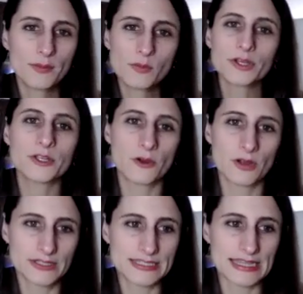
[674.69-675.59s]
One more
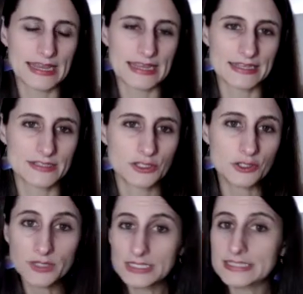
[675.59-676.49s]
note I'll say
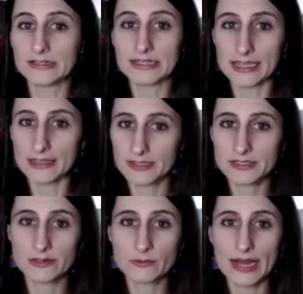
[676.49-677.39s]
is you can delegate
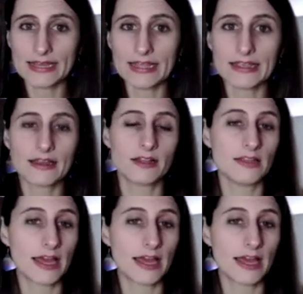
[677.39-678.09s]
things in writing.